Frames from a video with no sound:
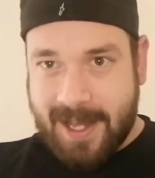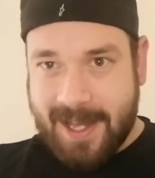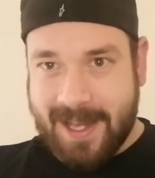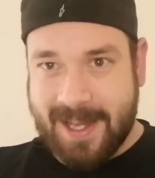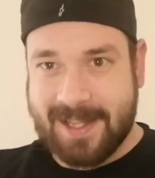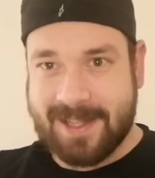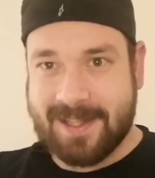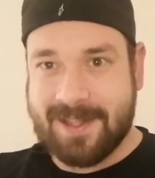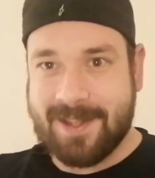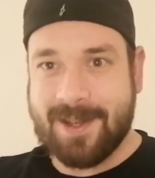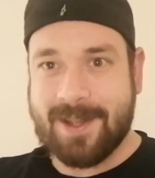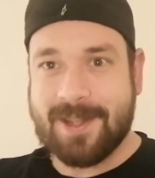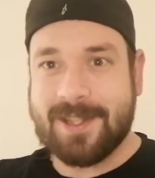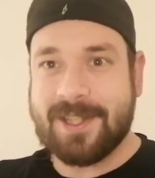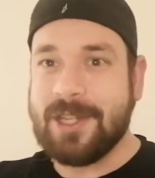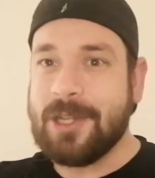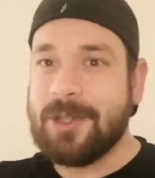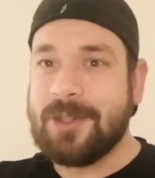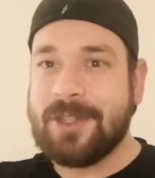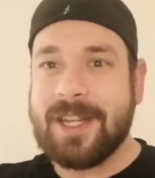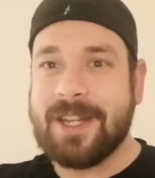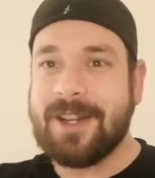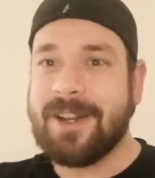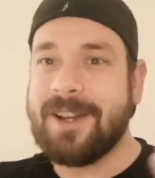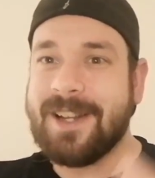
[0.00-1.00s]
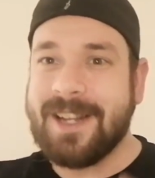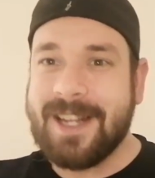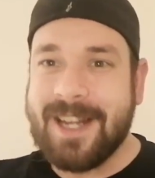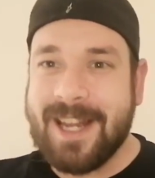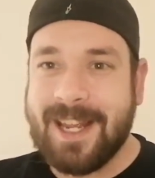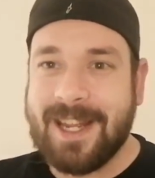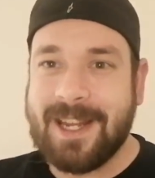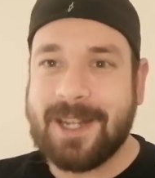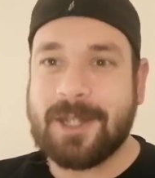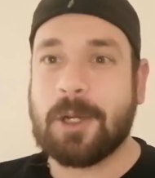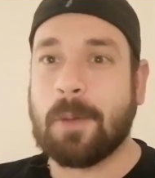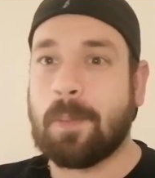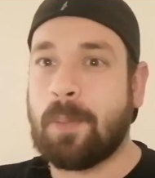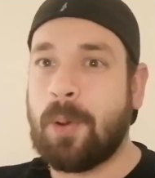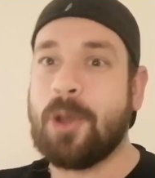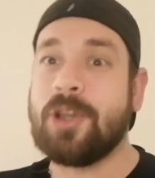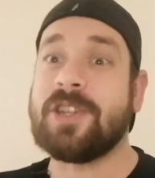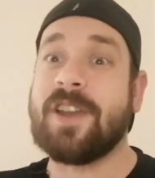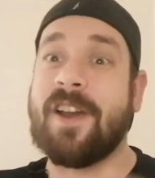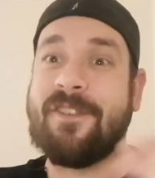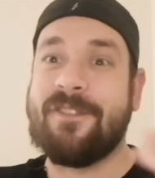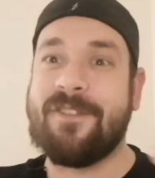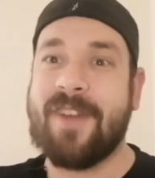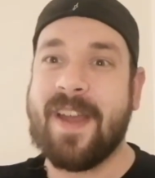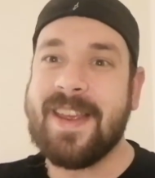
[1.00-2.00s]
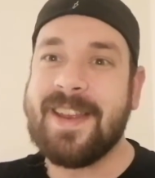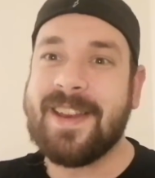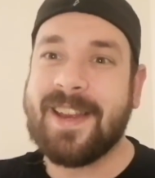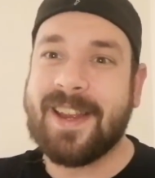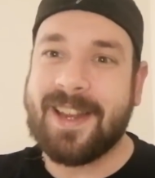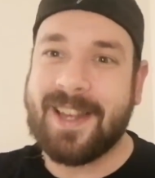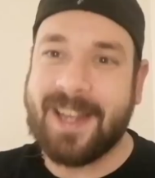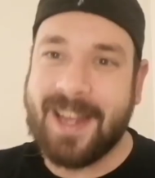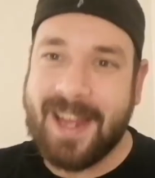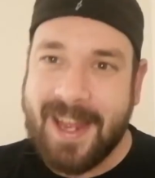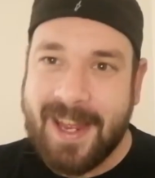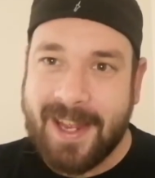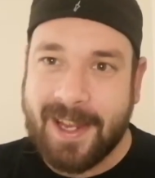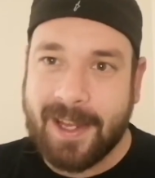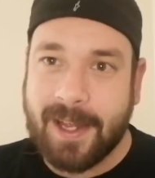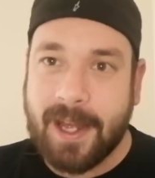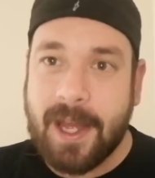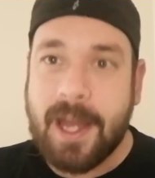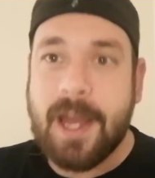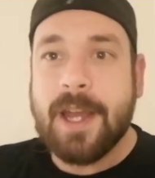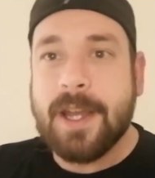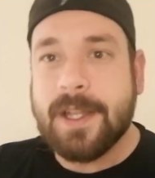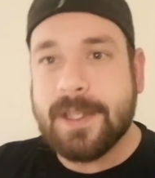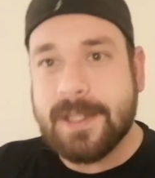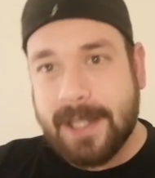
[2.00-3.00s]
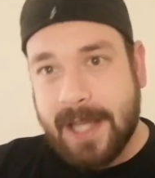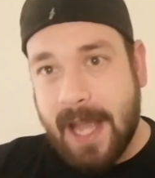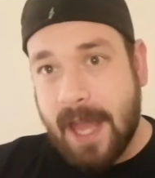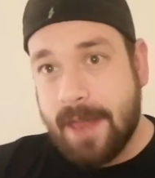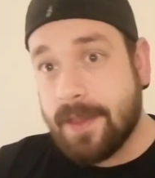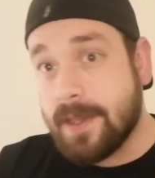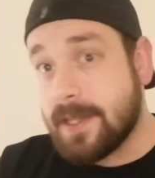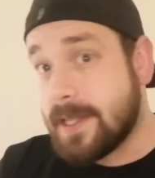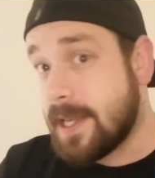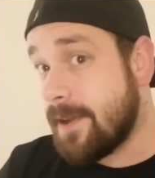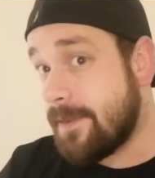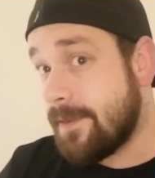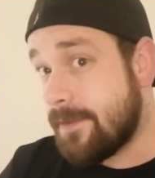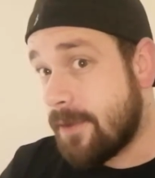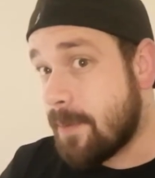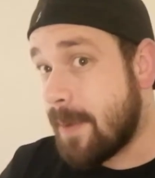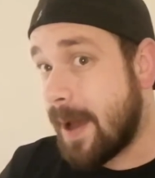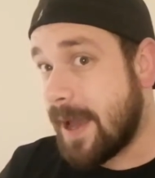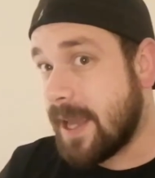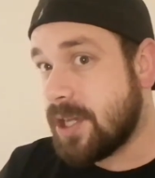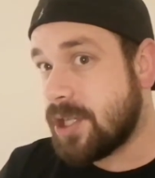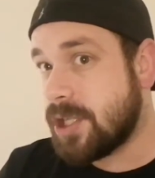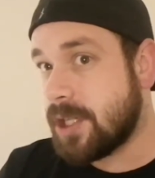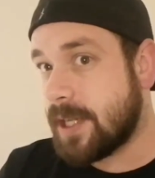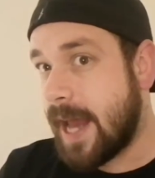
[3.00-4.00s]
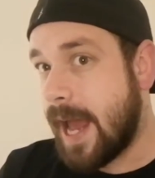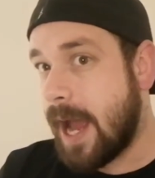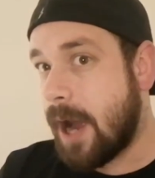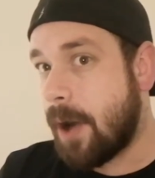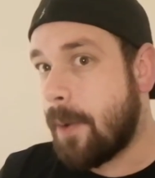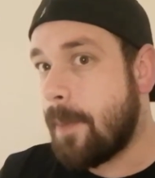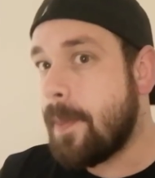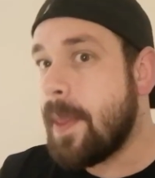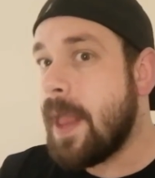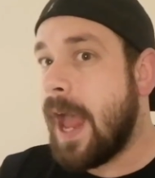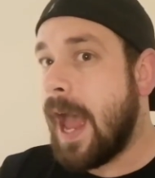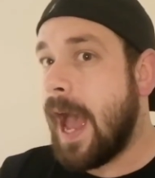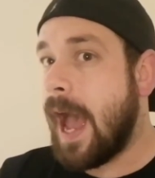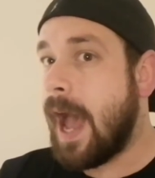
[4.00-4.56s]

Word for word: is that you didn't need to push a fake king to get this information out.